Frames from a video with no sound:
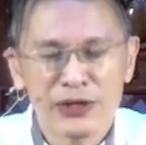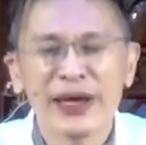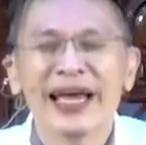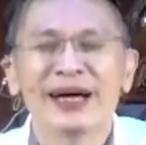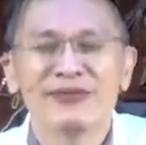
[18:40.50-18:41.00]

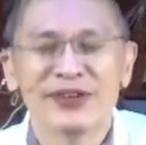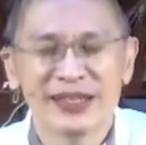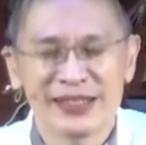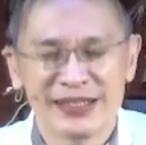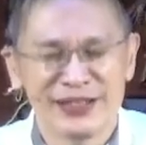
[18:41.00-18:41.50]
You hang up
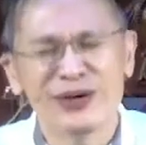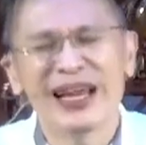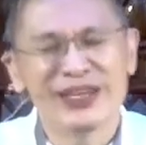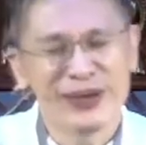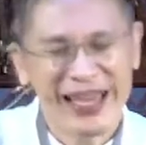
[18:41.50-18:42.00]
first.
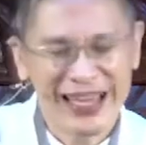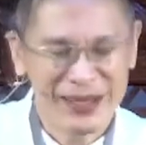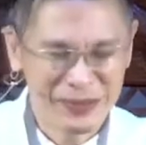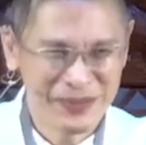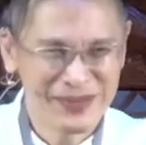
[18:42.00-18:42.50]
No, lah, you
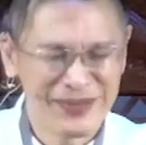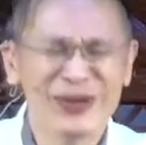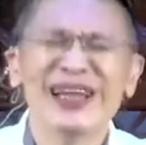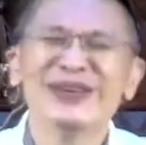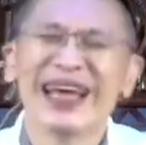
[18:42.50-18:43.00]
hang up.
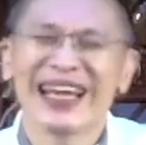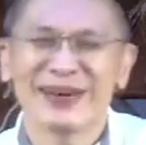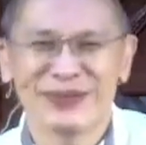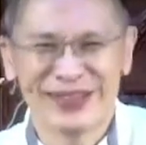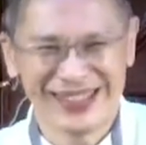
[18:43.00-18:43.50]
No, lah, you
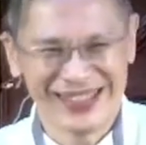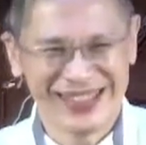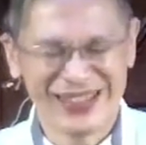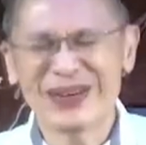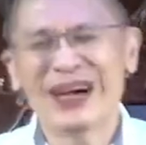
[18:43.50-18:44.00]
hang up
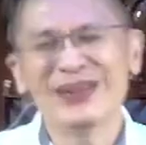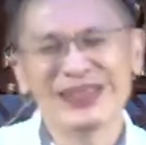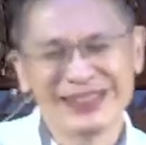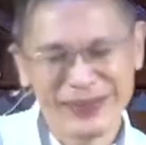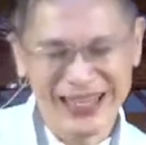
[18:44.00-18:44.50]
first. No, I'm
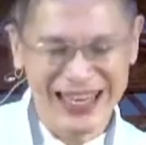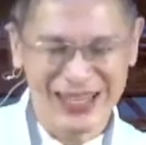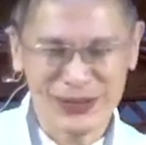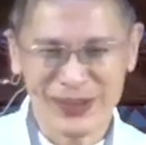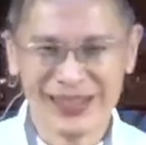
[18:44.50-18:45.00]
going to be the
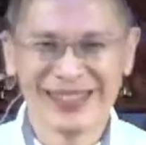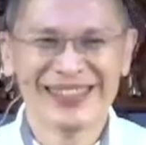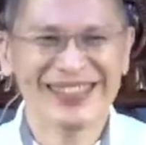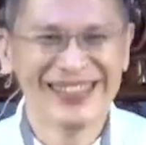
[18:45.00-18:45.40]
last one.